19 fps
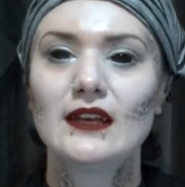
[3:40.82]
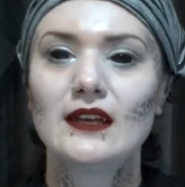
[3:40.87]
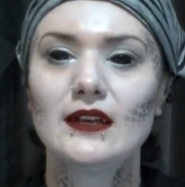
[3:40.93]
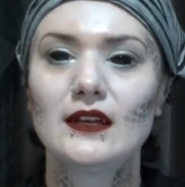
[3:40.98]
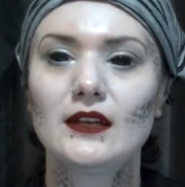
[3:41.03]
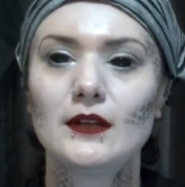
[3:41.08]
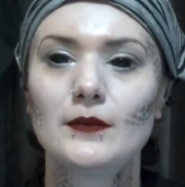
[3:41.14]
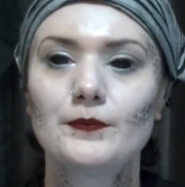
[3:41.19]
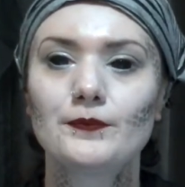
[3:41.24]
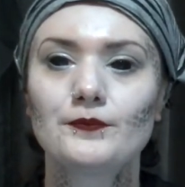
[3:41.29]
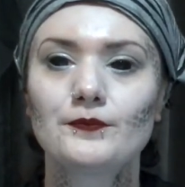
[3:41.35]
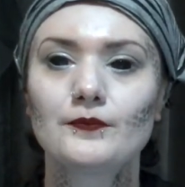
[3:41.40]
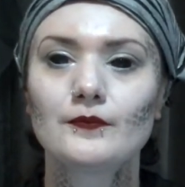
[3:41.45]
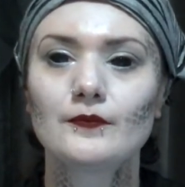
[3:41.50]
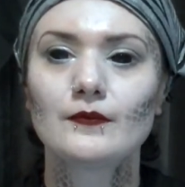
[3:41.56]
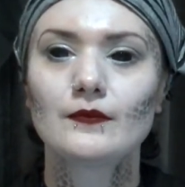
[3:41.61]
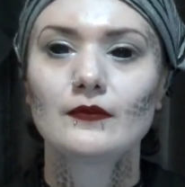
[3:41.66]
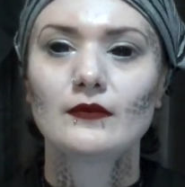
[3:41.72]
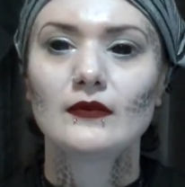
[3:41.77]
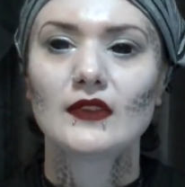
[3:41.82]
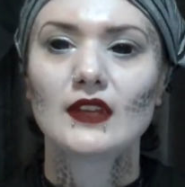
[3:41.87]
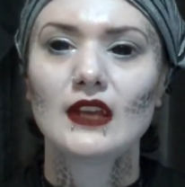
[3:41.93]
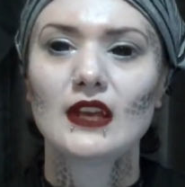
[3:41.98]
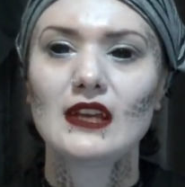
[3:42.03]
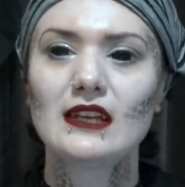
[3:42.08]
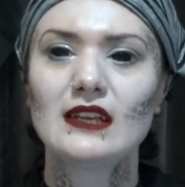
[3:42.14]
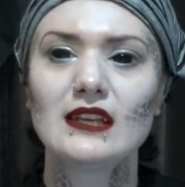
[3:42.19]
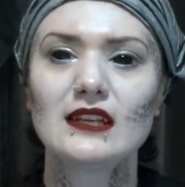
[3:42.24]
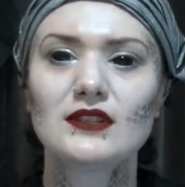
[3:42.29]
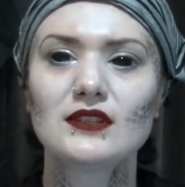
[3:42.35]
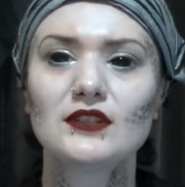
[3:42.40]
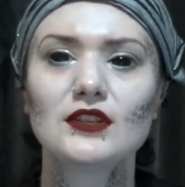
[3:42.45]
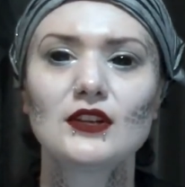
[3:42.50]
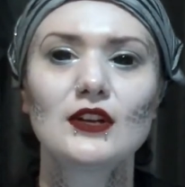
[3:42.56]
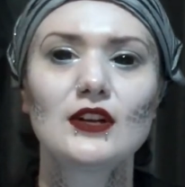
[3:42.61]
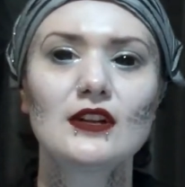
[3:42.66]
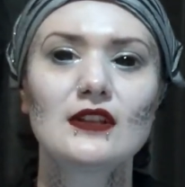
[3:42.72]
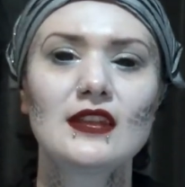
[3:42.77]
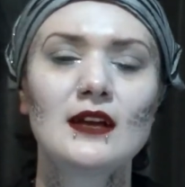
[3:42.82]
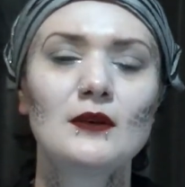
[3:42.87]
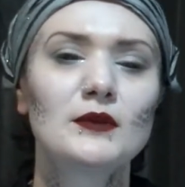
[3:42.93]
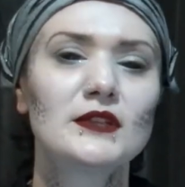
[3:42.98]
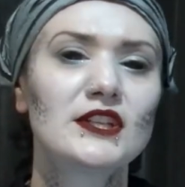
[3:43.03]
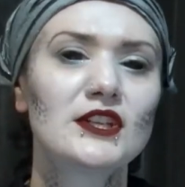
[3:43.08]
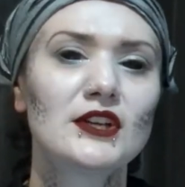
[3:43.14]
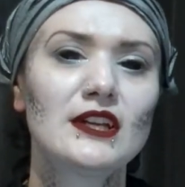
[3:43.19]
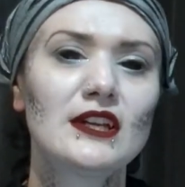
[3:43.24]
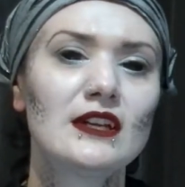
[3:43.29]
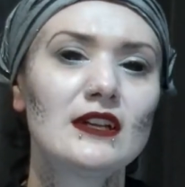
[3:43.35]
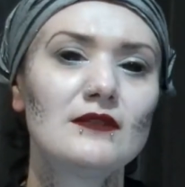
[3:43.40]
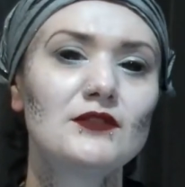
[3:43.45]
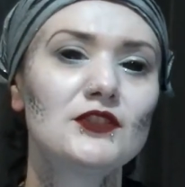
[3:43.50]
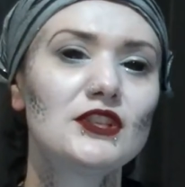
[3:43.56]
I guess to her that was good enough.